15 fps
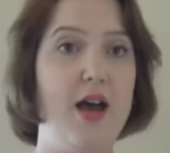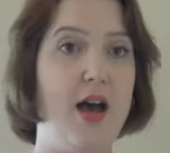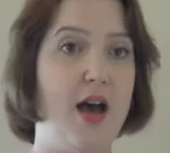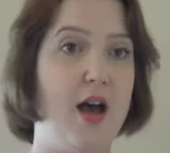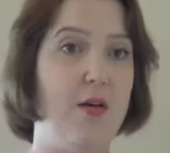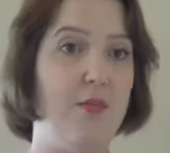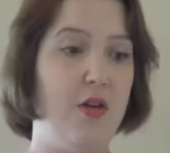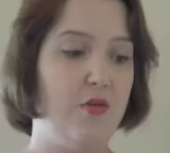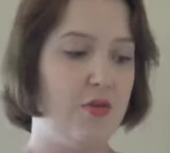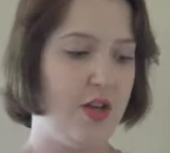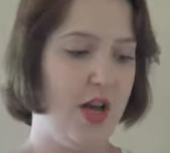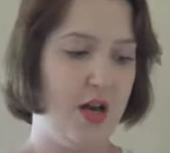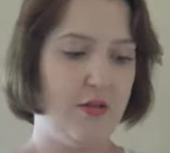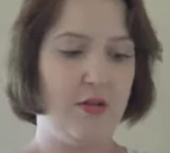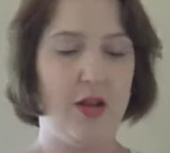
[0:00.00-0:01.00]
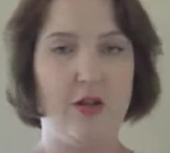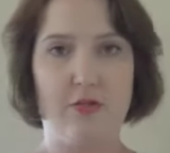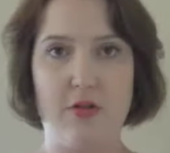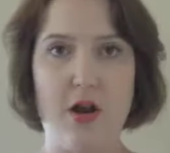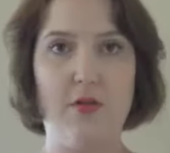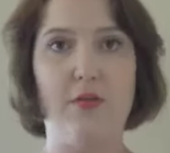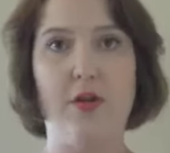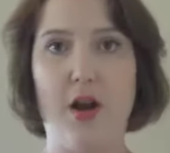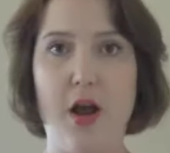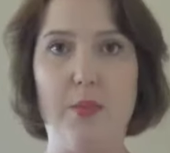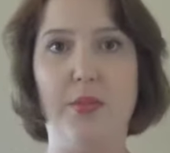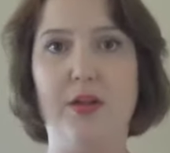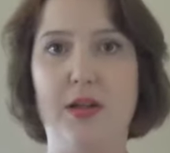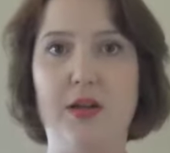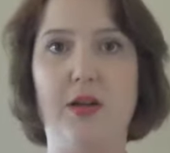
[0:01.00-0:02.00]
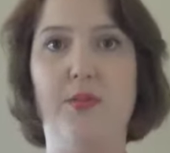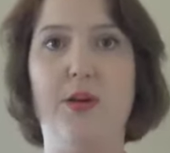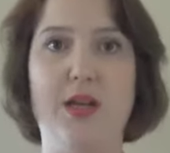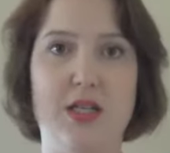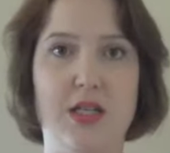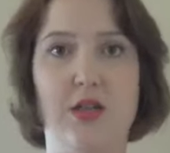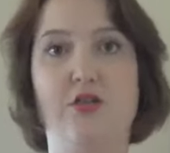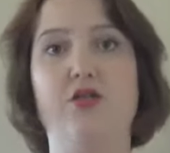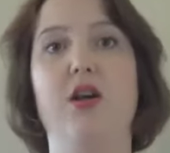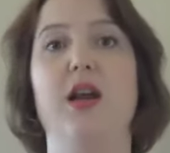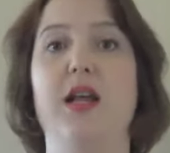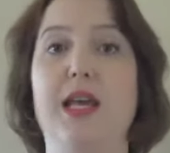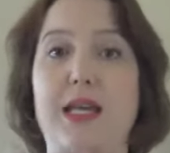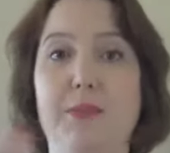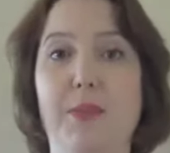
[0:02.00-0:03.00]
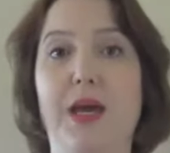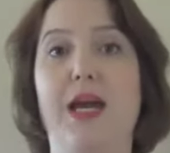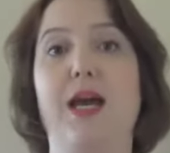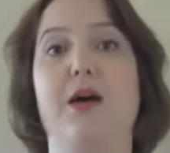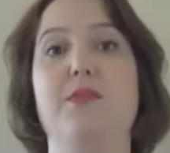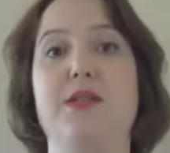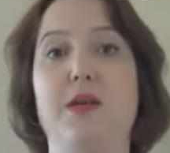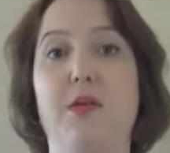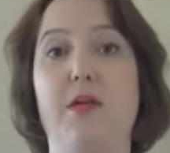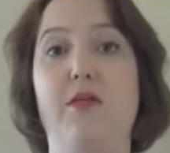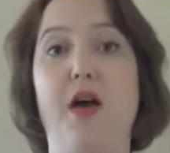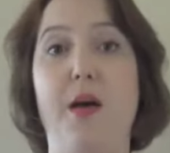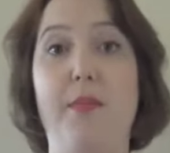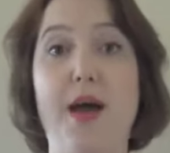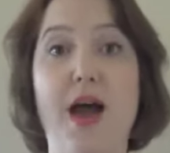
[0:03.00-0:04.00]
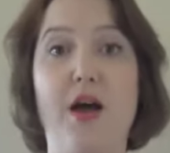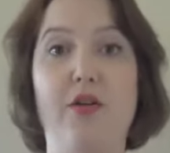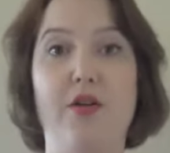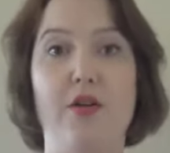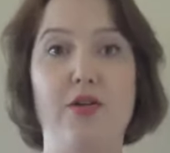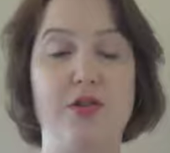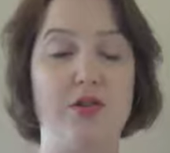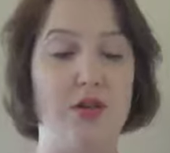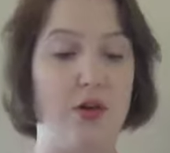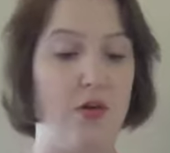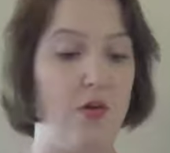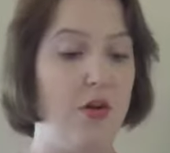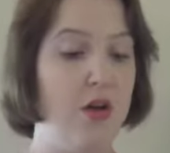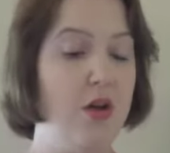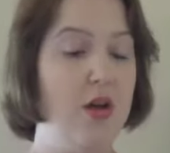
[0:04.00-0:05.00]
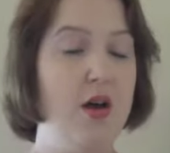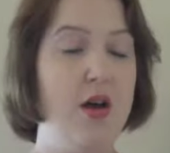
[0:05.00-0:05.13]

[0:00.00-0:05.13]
You have to kind of like rough it up a little bit to try to pick up some of that powder. So